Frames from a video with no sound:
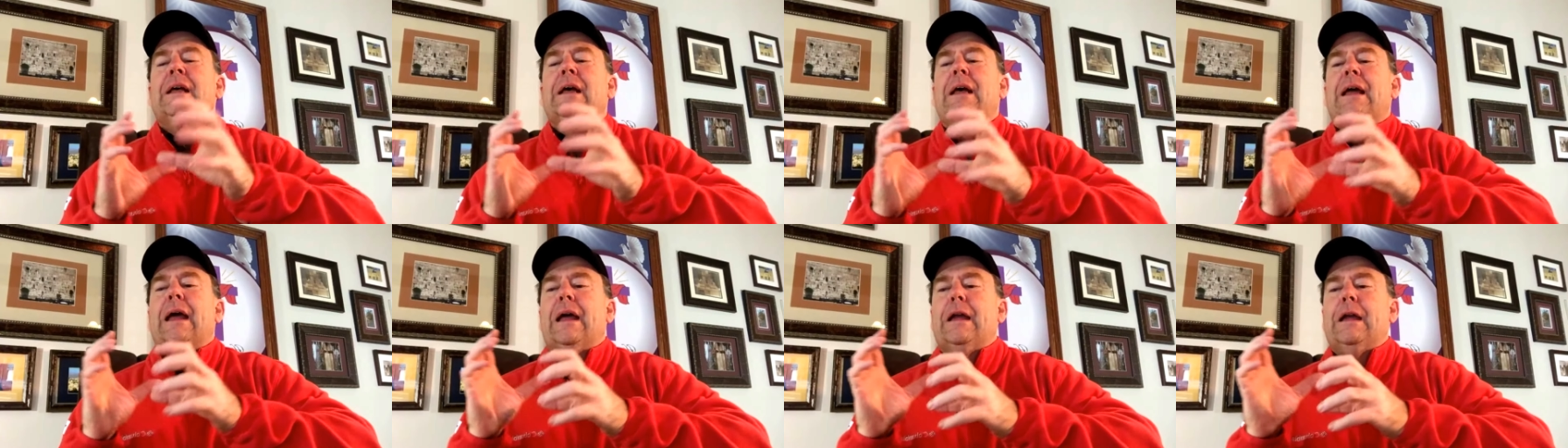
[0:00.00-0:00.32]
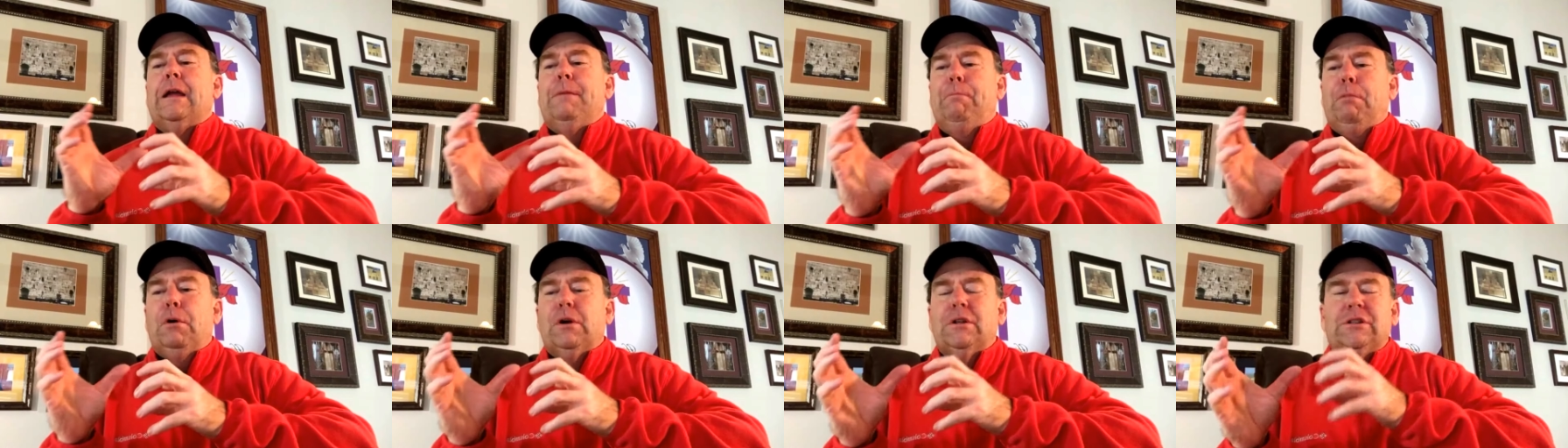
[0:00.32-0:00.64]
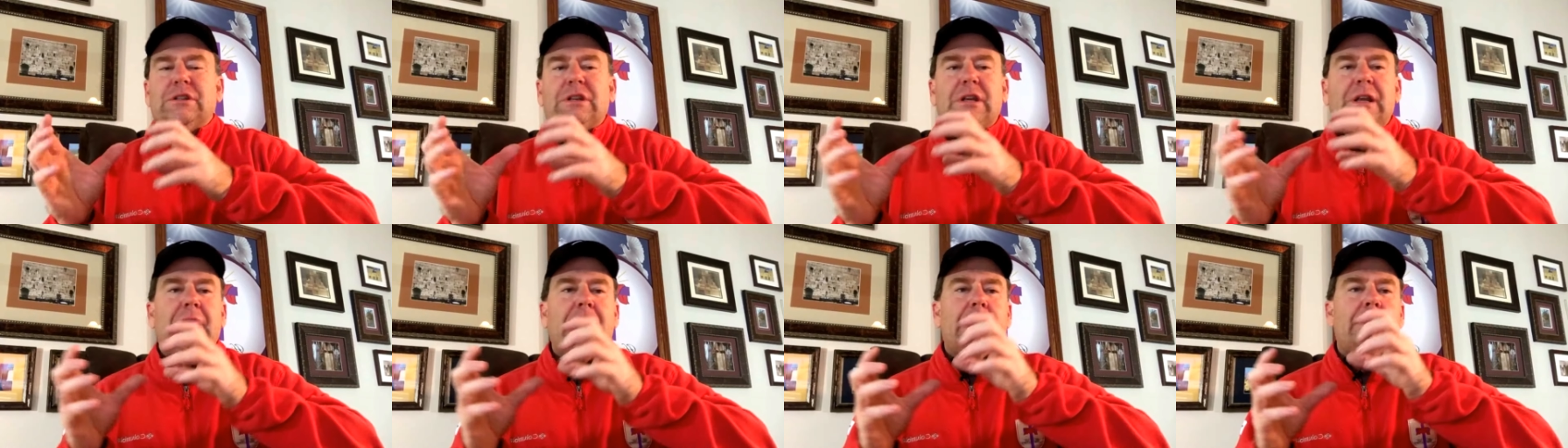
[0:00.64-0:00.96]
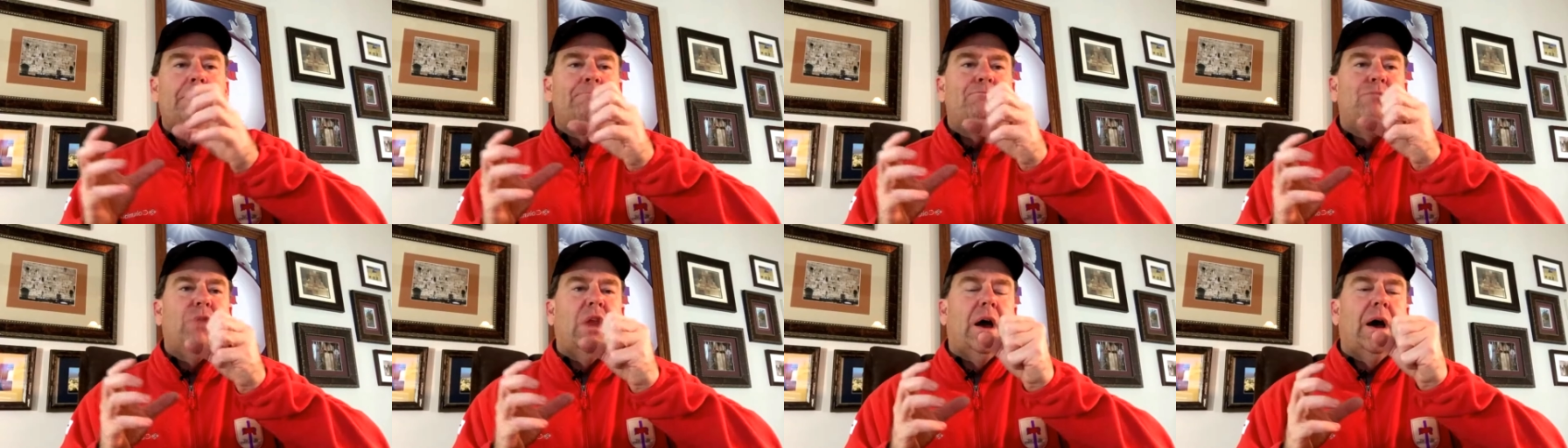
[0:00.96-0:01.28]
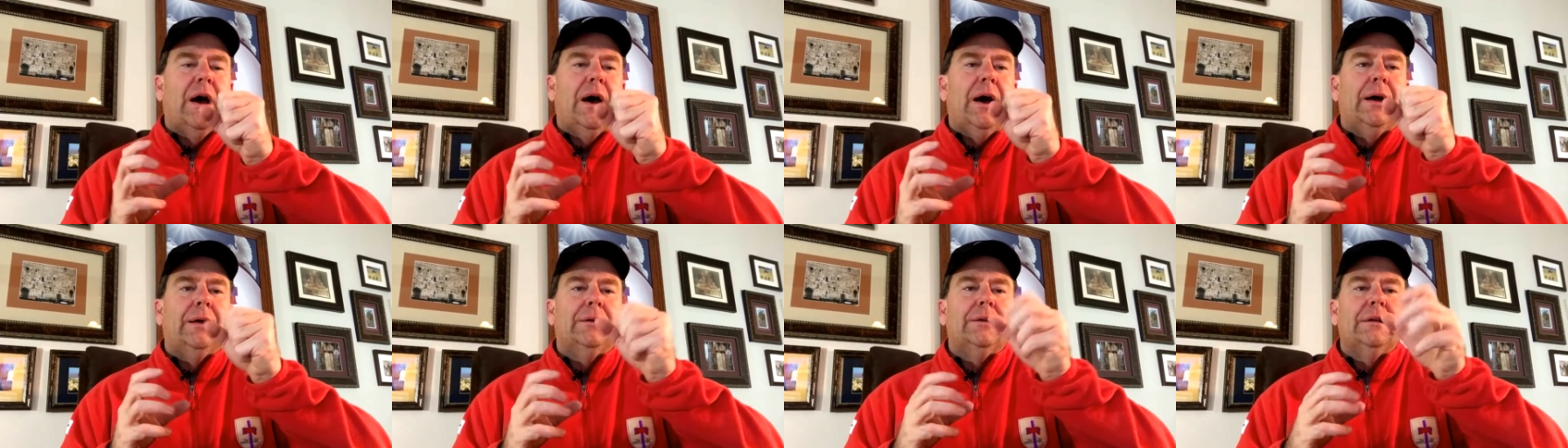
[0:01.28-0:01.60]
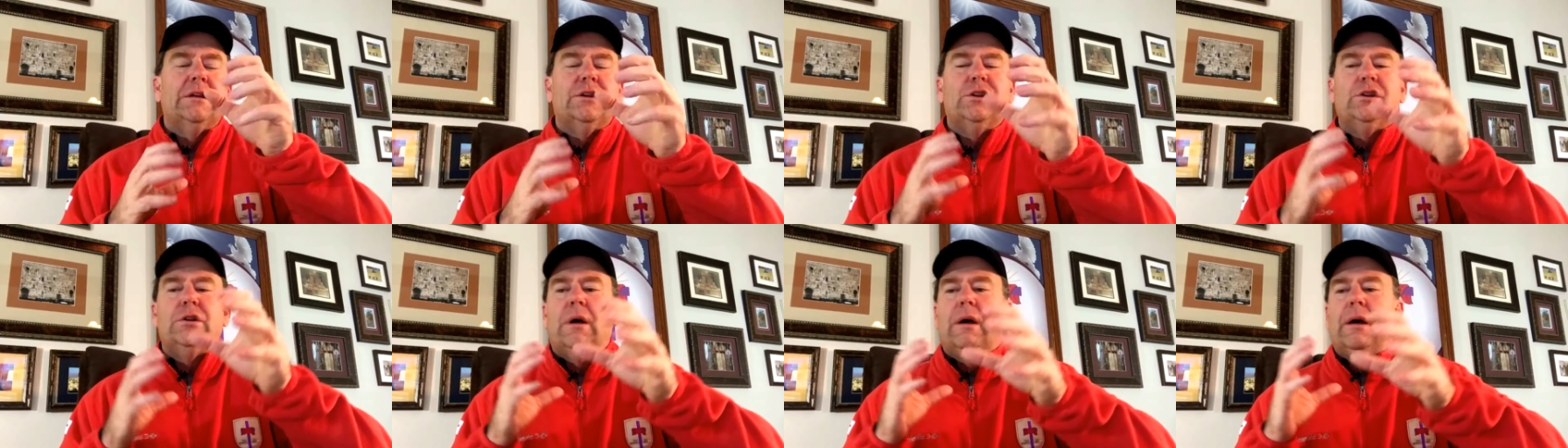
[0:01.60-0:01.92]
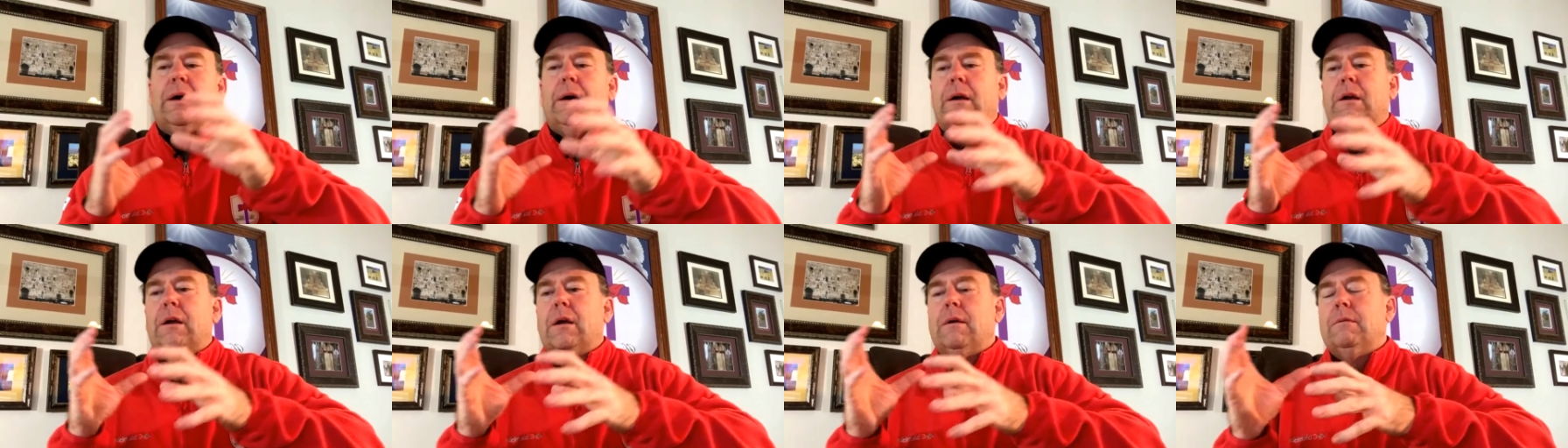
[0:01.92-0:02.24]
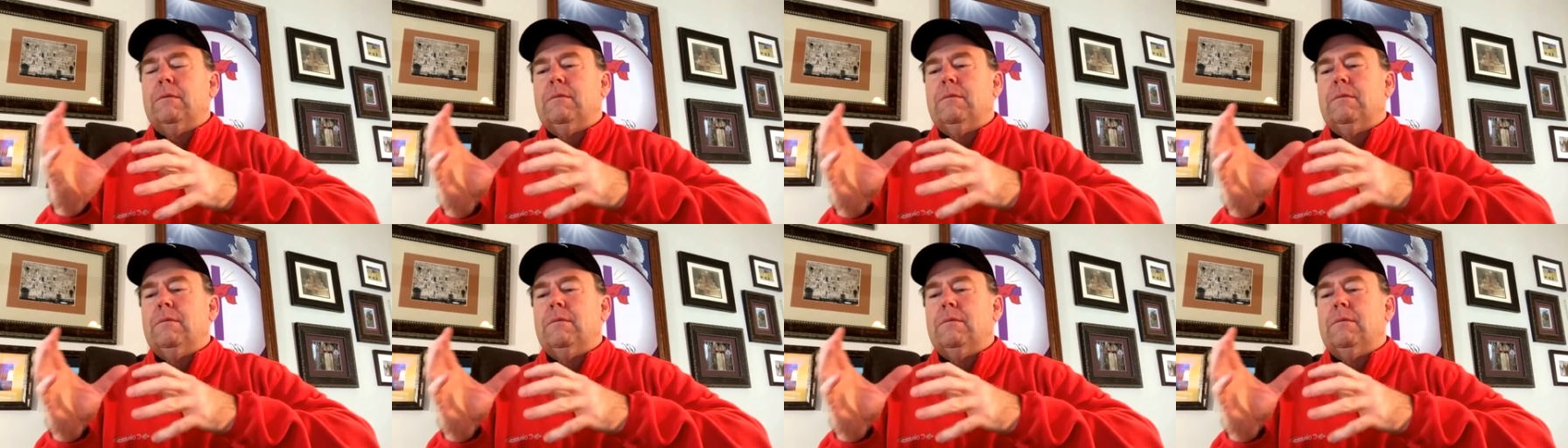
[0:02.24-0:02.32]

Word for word: he puts it in uh, uh,